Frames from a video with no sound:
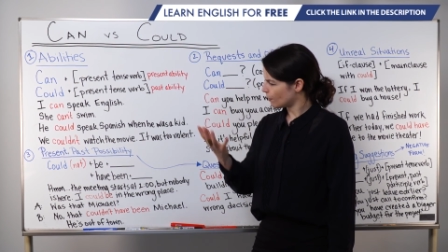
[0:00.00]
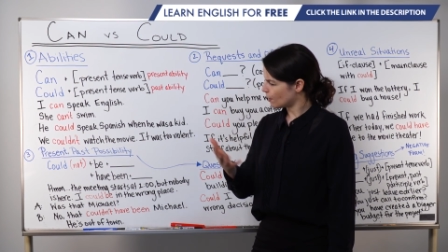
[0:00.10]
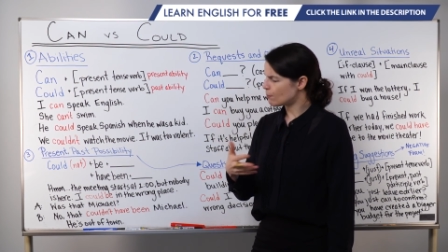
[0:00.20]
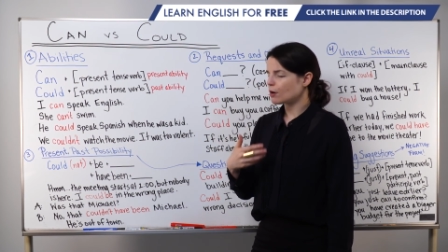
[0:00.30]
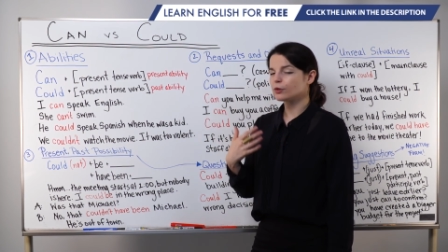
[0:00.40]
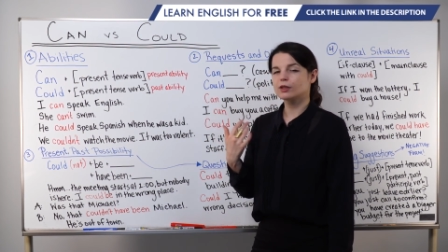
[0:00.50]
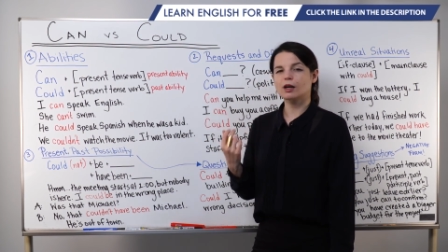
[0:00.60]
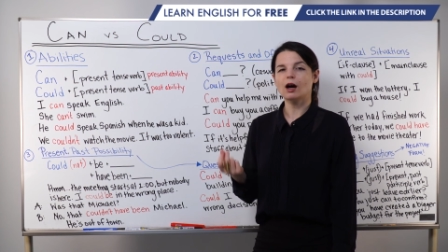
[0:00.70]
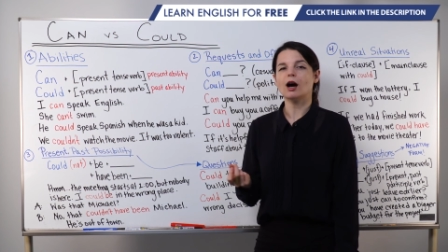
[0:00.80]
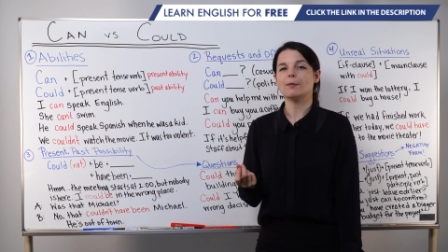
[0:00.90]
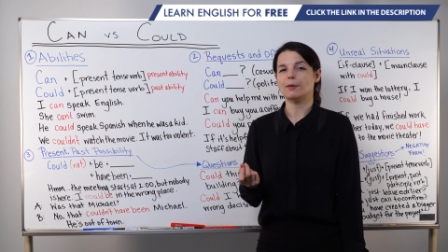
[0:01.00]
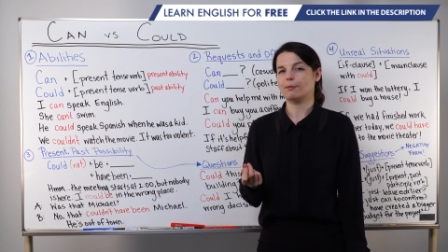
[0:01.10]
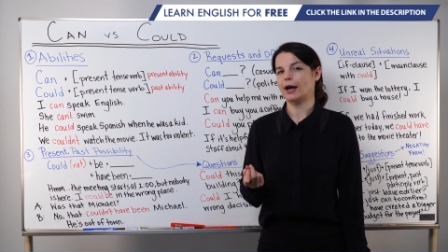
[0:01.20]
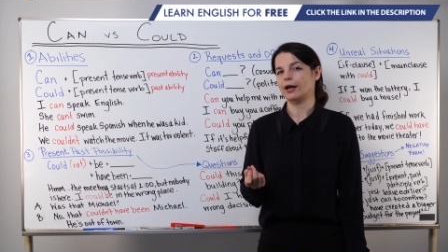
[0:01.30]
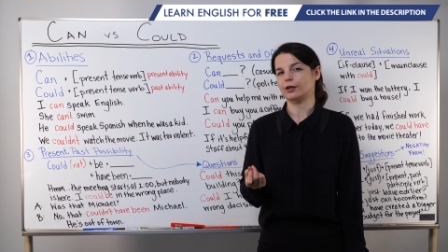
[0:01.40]
the most common
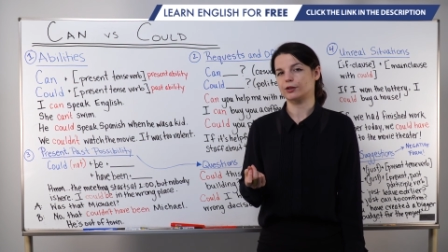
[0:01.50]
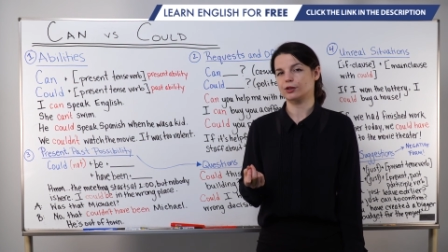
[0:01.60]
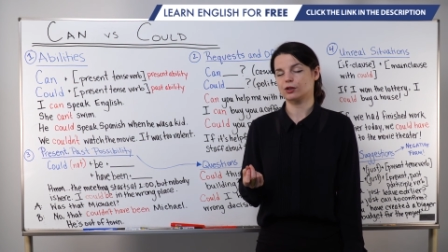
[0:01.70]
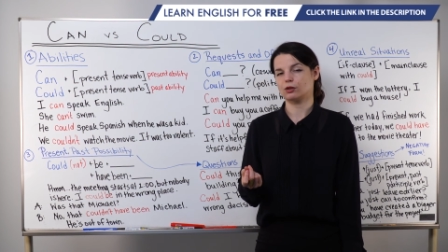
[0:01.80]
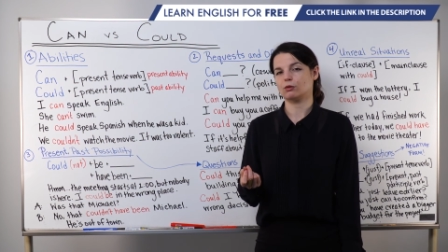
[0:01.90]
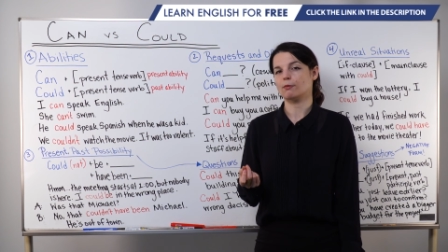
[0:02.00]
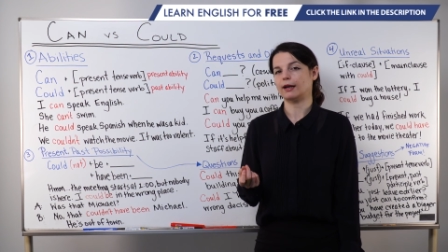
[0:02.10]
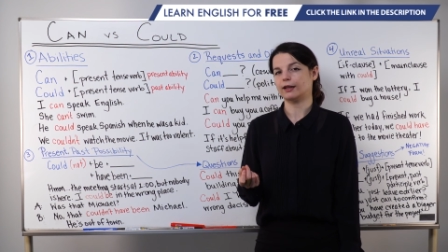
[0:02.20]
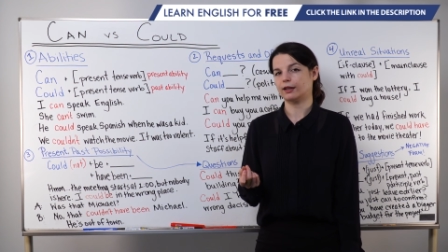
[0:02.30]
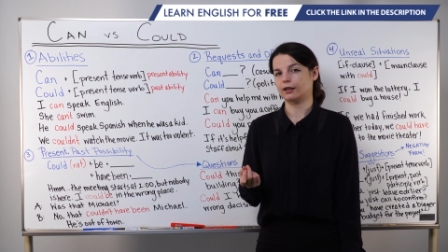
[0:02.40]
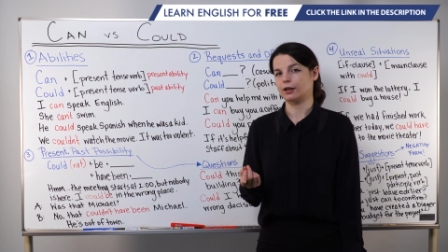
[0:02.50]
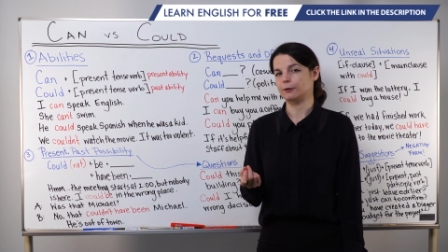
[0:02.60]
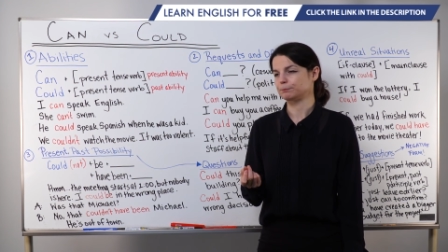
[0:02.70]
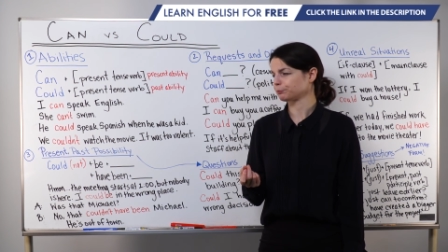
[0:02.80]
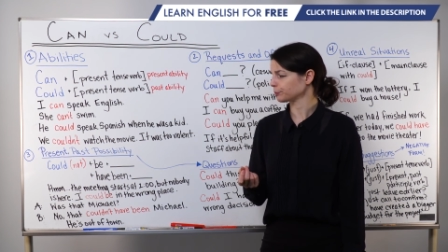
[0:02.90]
patterns you might hear.